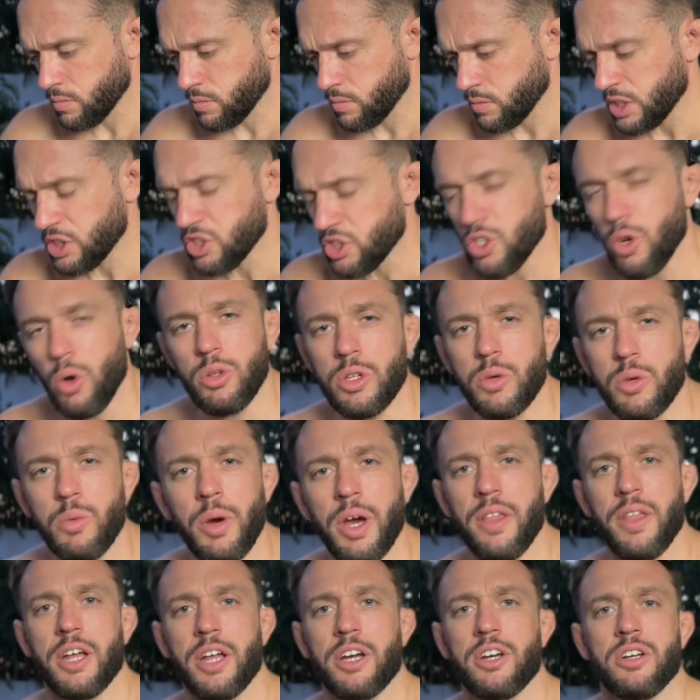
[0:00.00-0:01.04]
It's the only
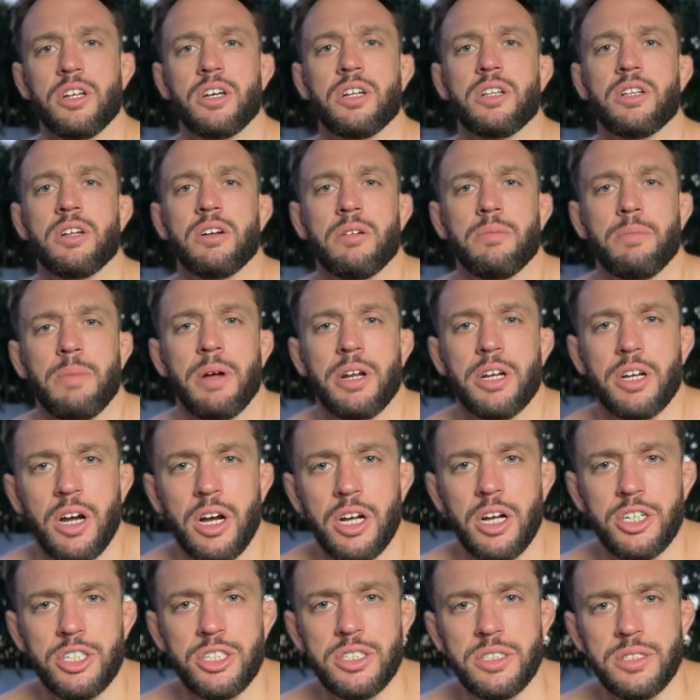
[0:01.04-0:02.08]
way that I could have cleared my
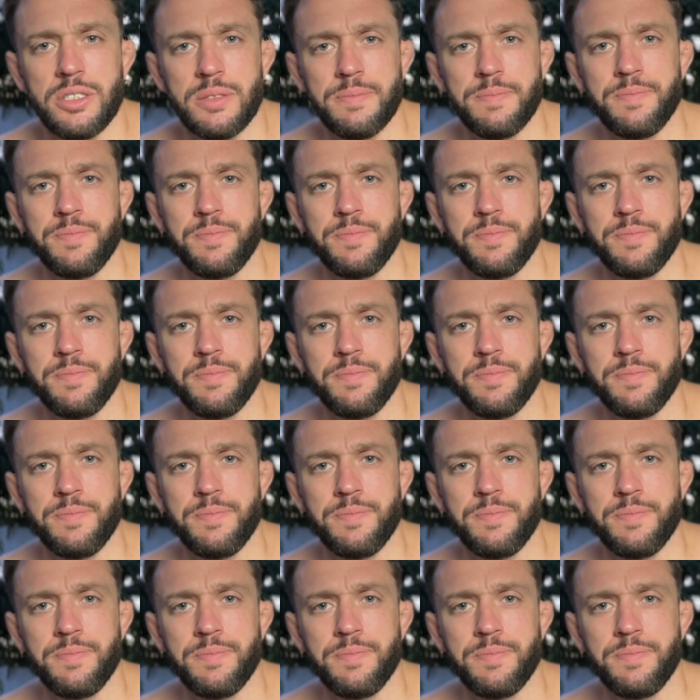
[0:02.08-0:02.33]
conscience.